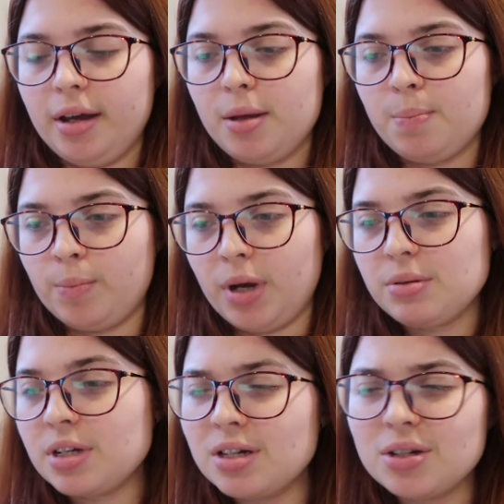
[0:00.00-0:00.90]
I
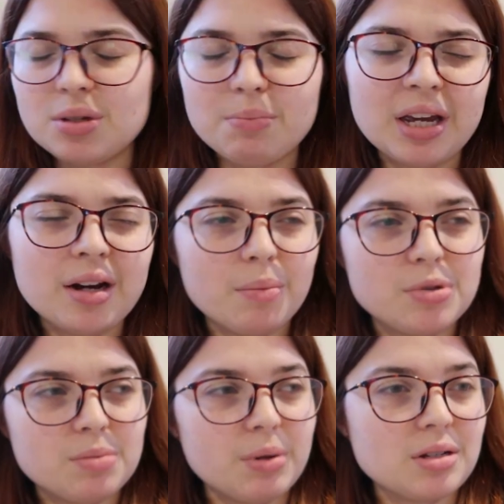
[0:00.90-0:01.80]
was going to do some makeup
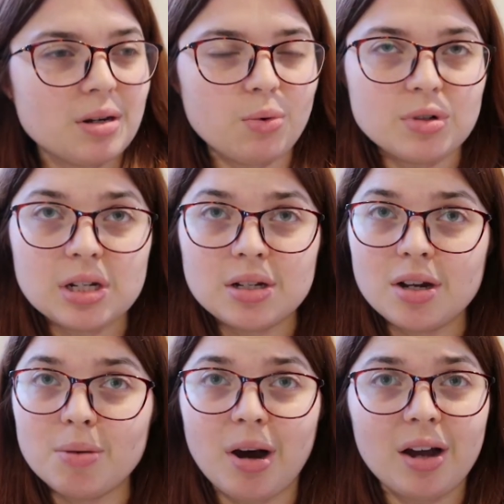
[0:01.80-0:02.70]
just because I wanted
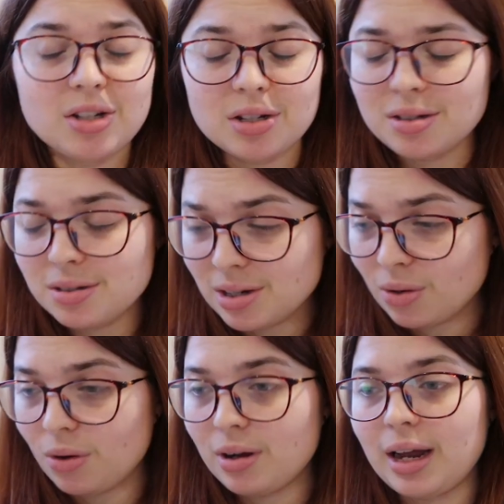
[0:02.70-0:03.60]
to, but I just
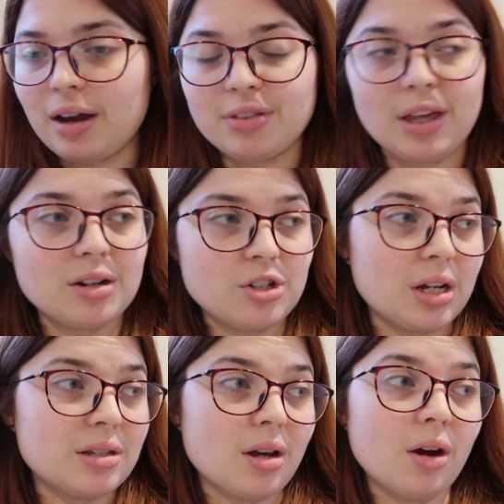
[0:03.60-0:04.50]
do not have the
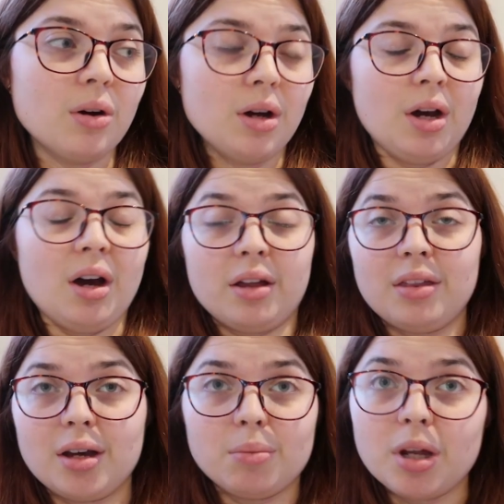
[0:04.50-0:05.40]
energy, so I
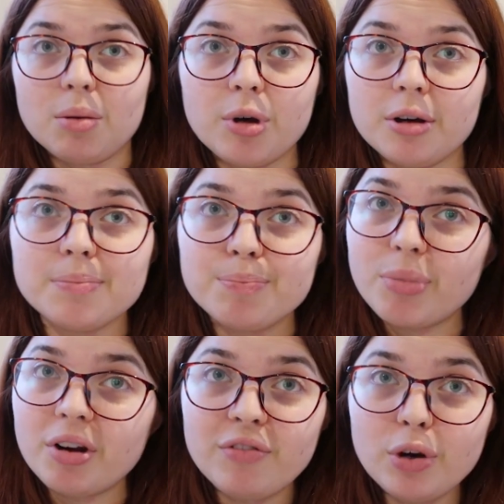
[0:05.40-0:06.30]
think I'm going to
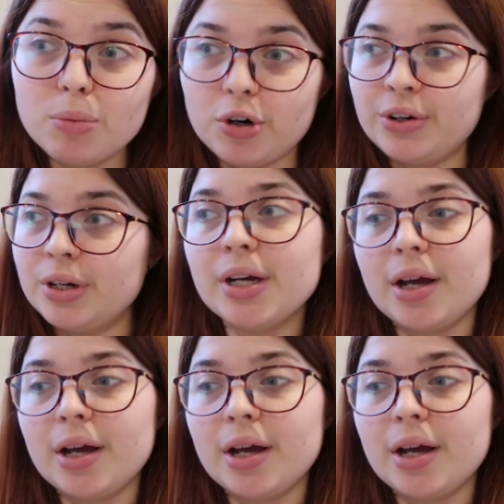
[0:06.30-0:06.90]
put a film on